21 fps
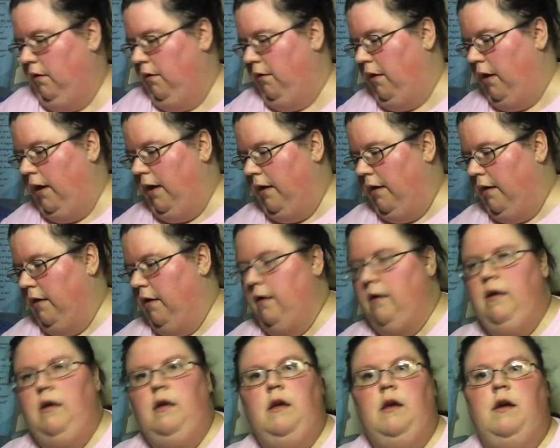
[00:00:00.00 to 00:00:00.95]
Okay,
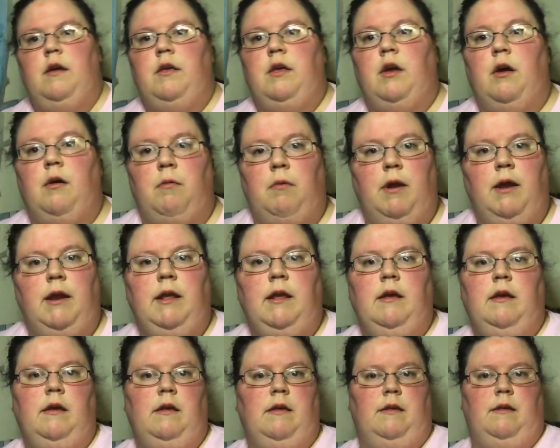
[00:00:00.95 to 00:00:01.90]
y'all
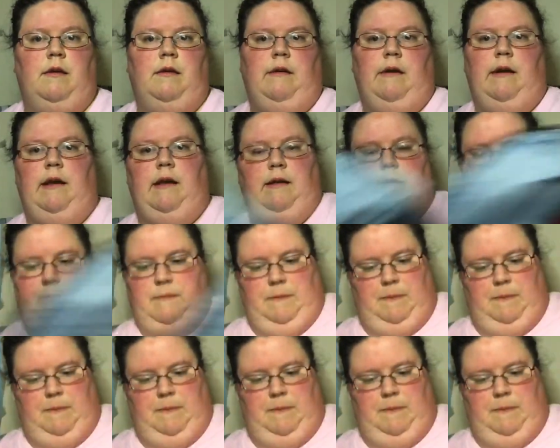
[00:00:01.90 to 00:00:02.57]
ready? Alright.